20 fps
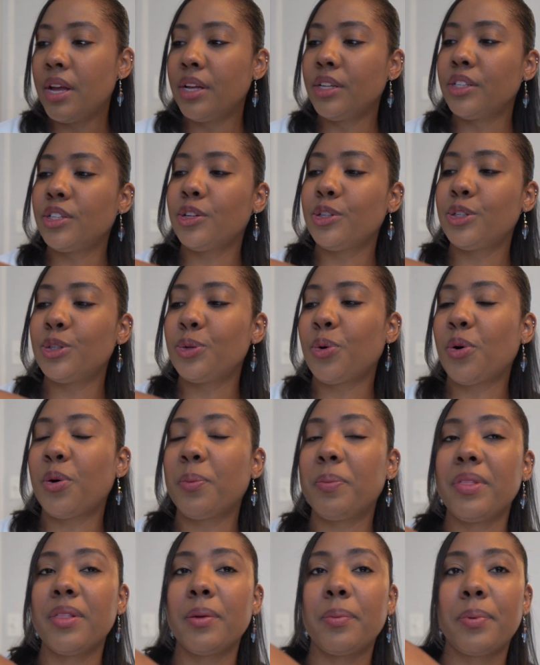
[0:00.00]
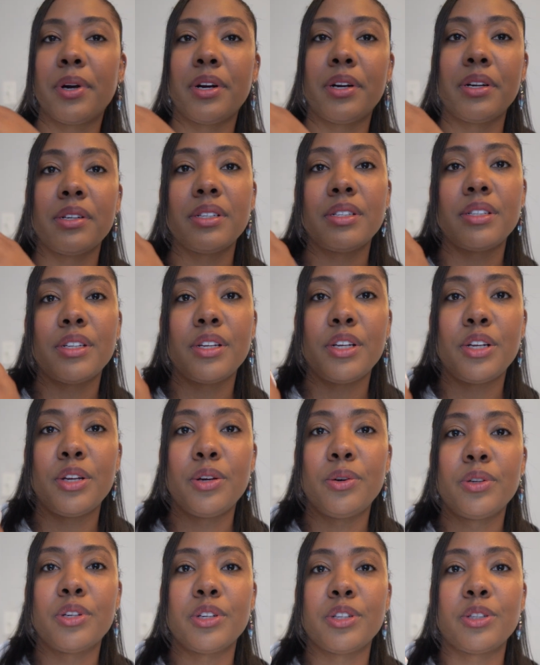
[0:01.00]
So to open the purse,
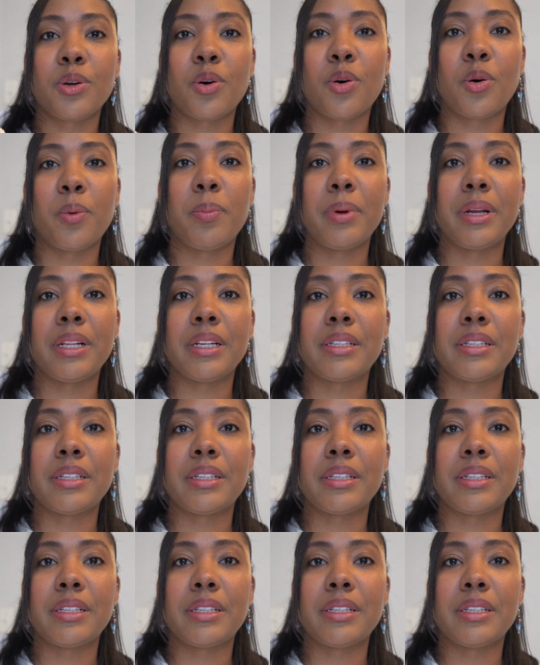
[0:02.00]
you just open